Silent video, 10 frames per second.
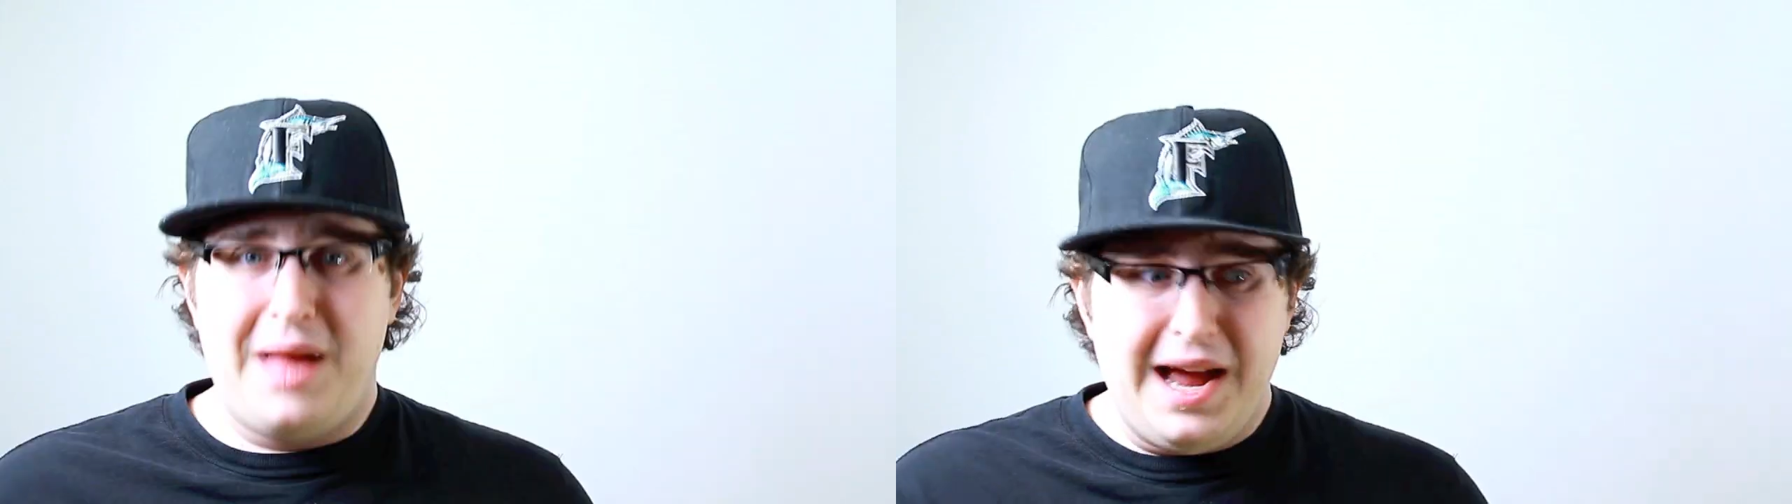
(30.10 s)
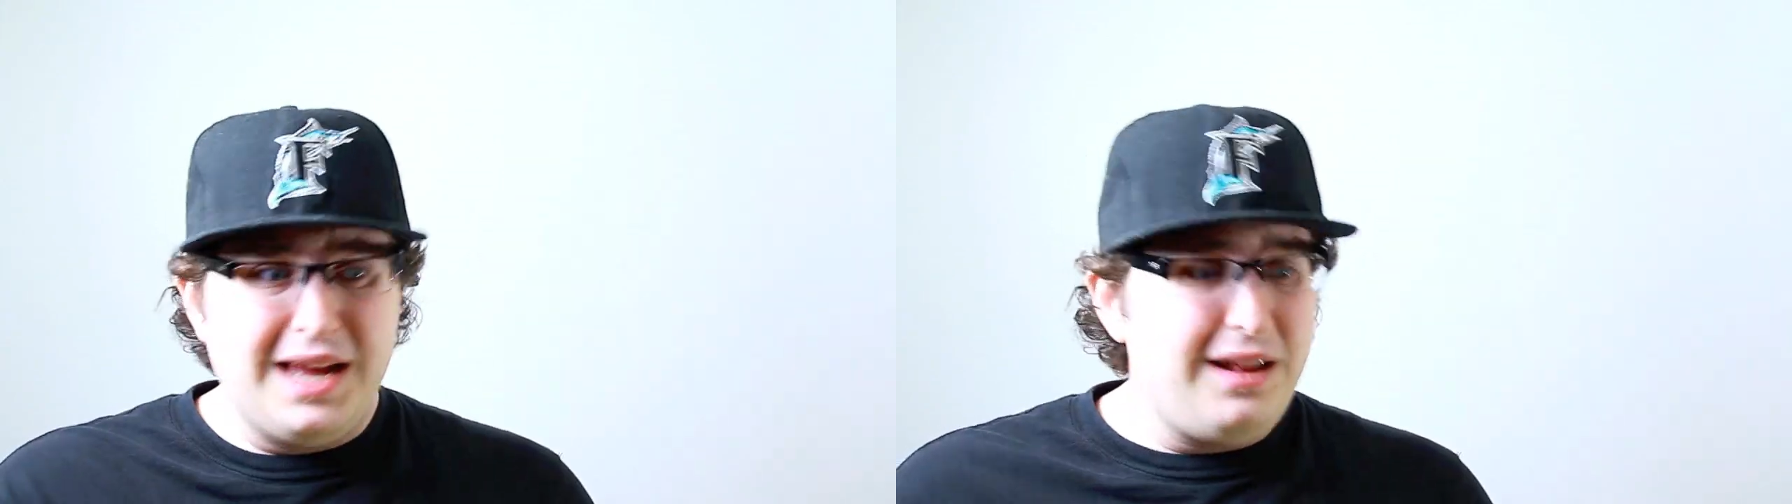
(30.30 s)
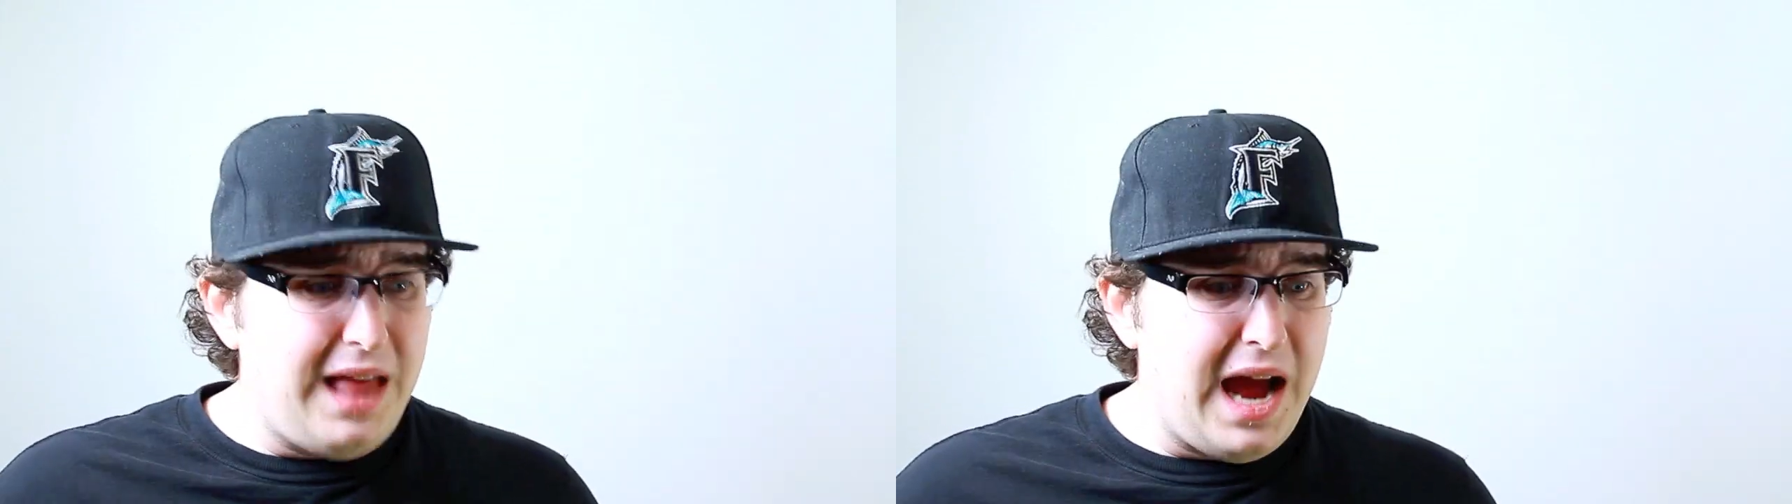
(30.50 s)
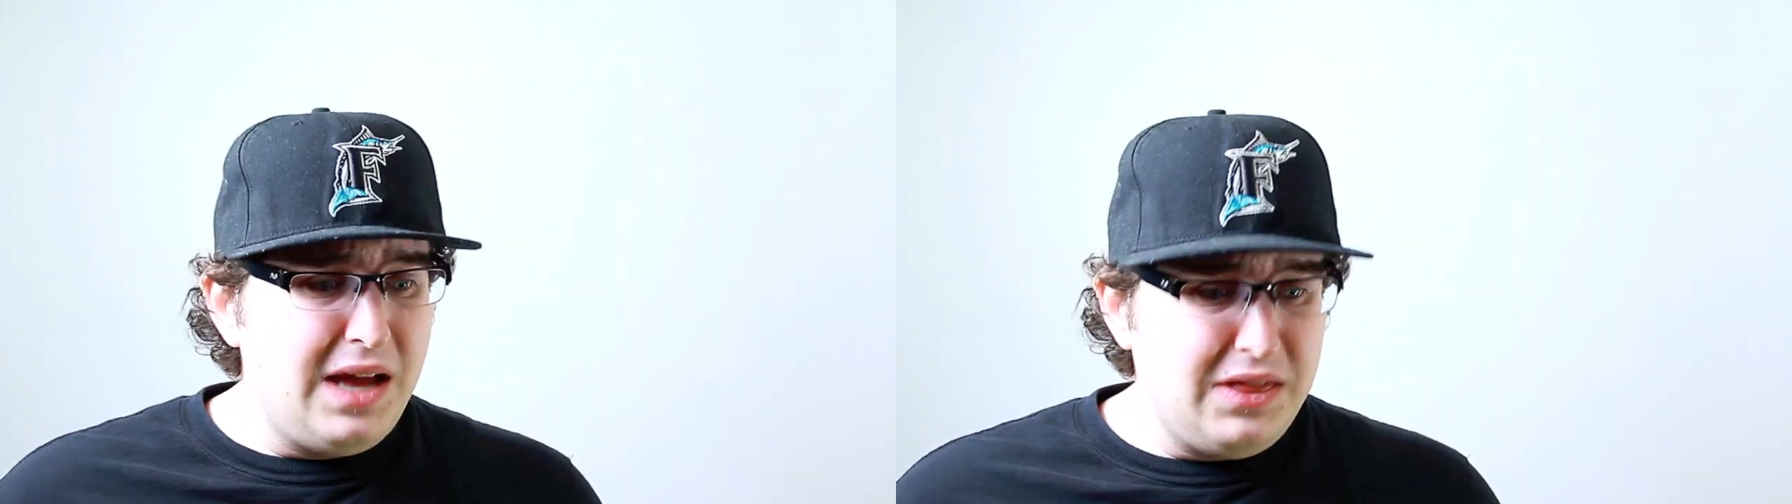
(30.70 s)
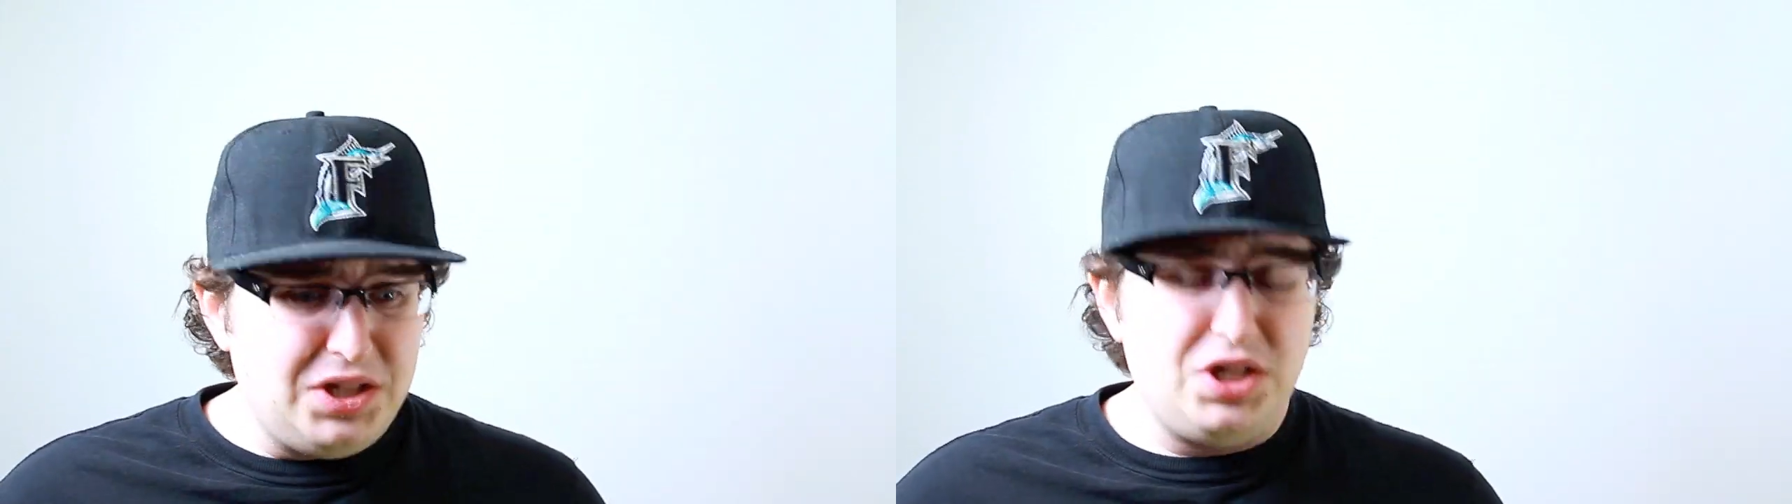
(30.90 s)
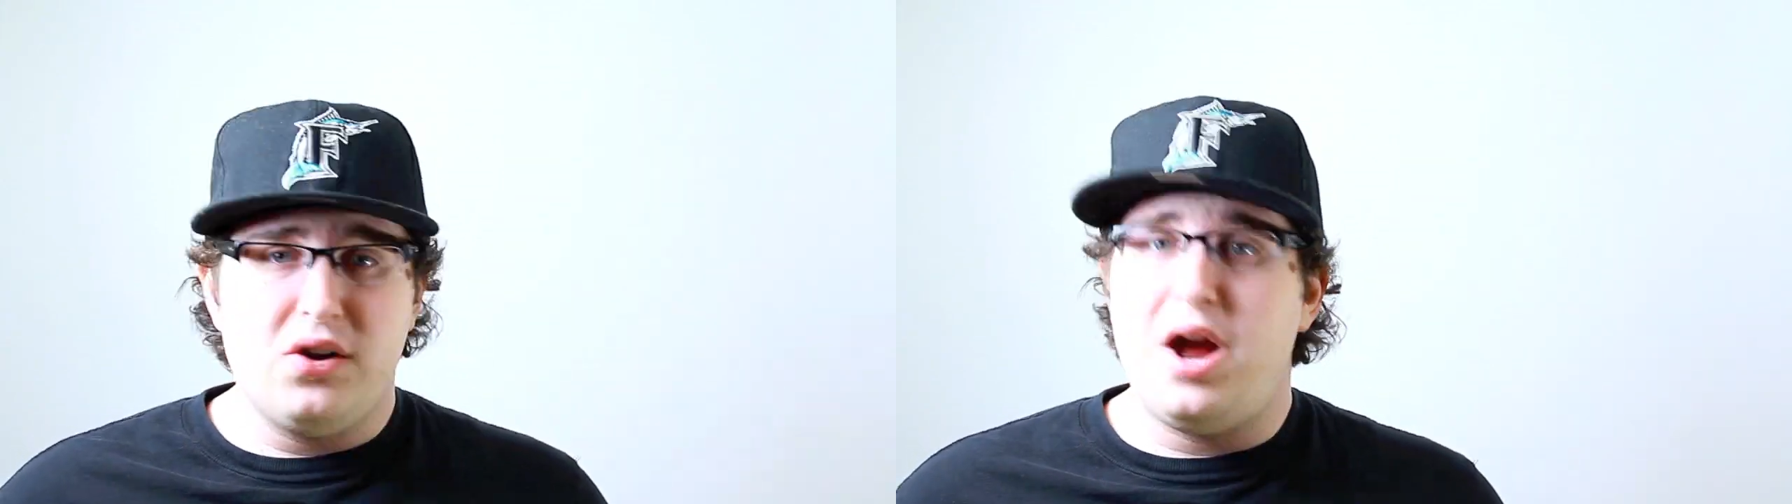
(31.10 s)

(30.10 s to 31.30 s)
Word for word: Not gonna lie, this year